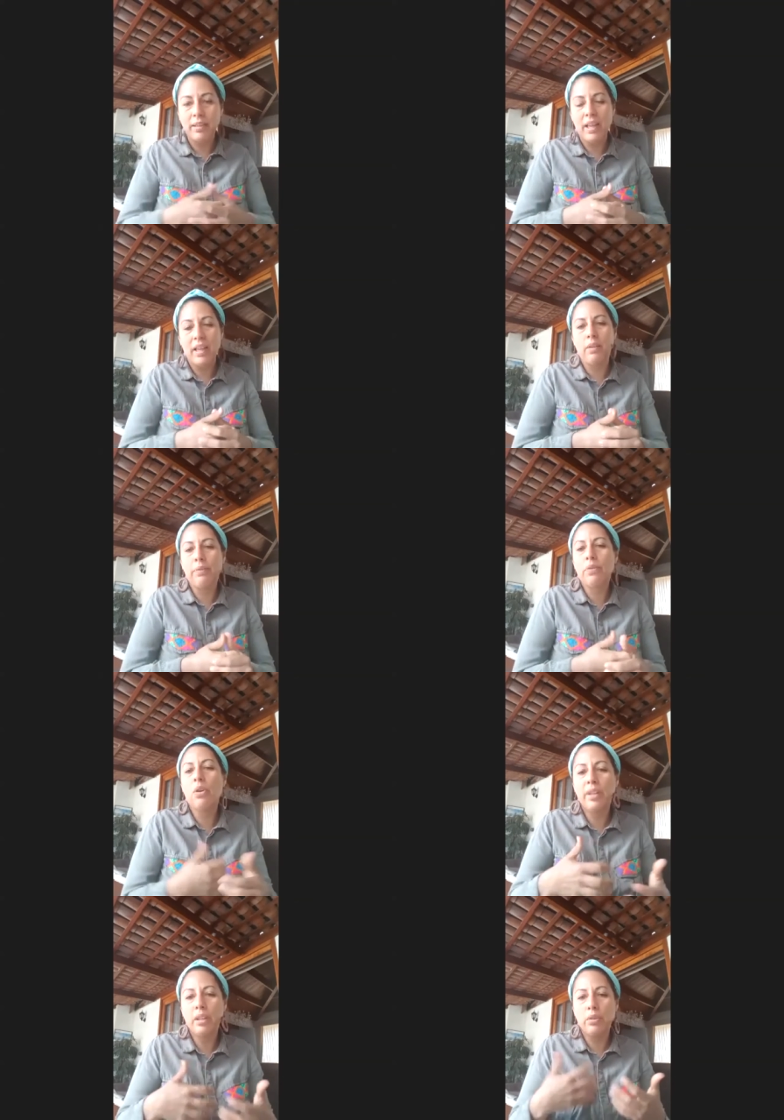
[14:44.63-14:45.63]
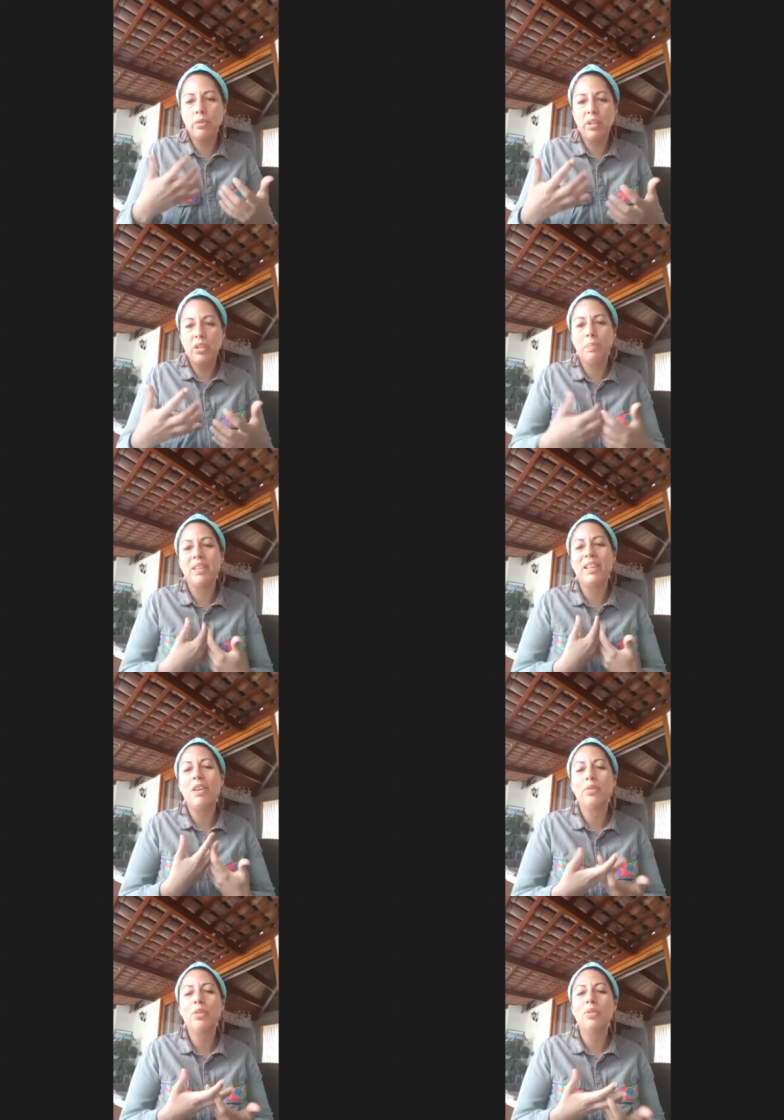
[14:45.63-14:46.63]
And of course they continue, but they
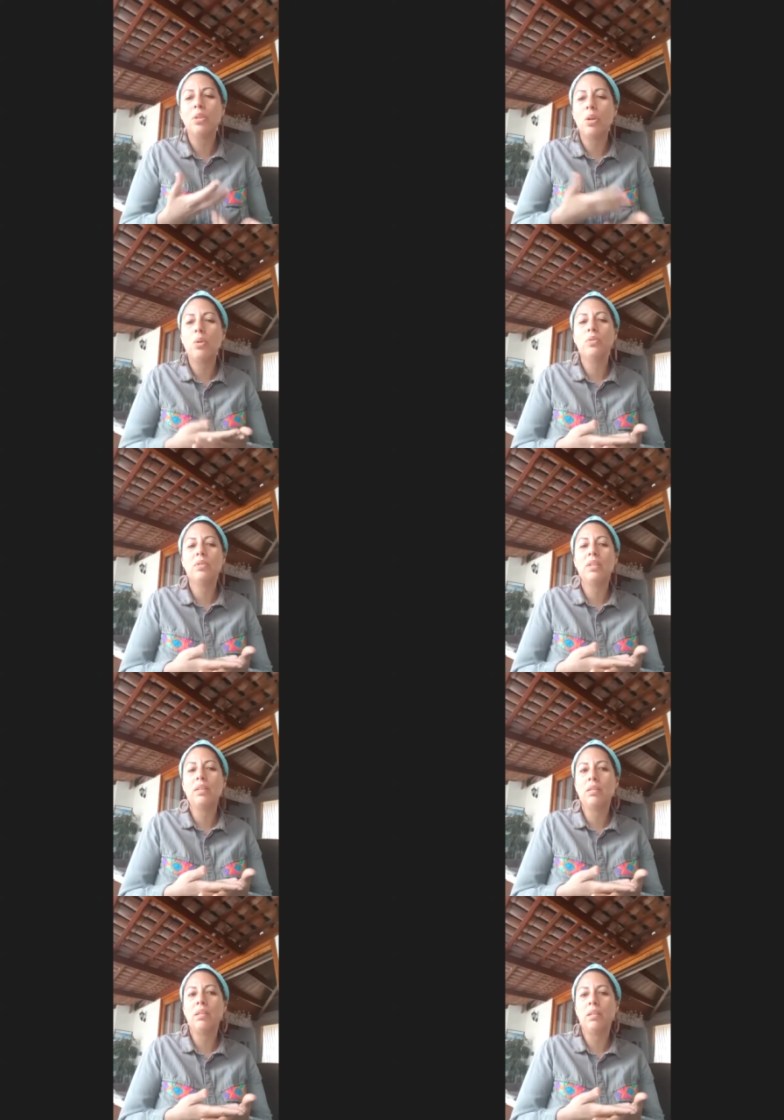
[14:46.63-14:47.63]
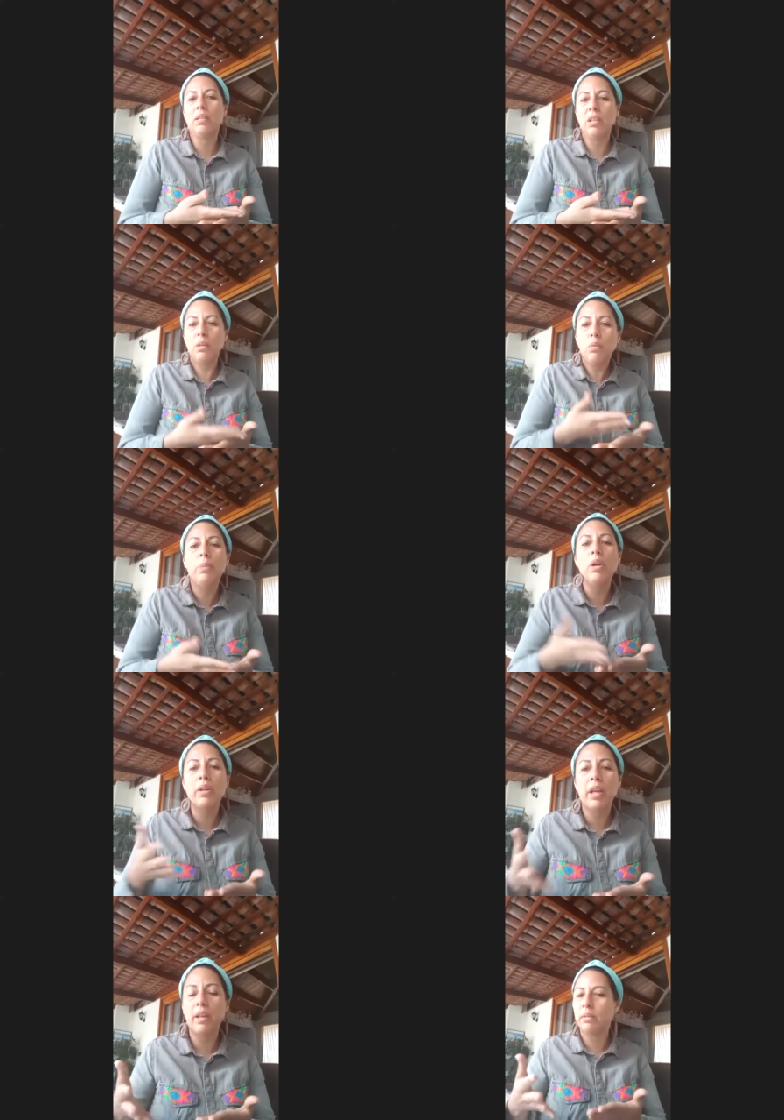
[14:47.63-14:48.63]
also know that it will be
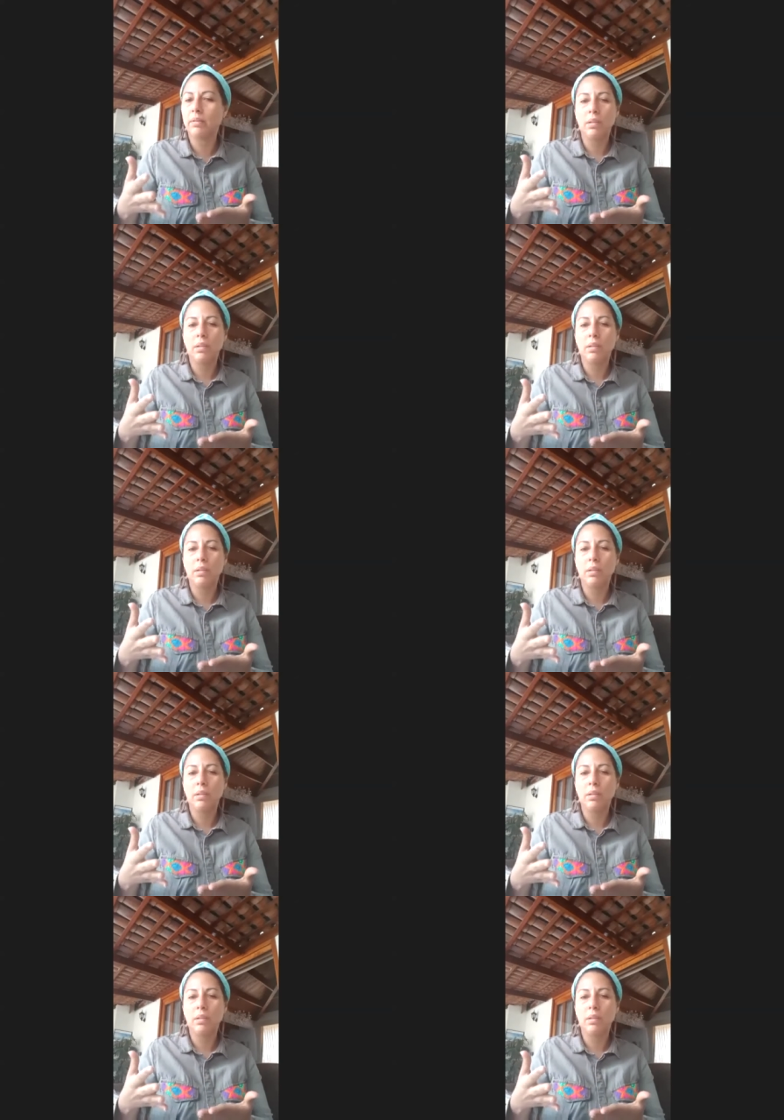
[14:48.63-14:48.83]
okay.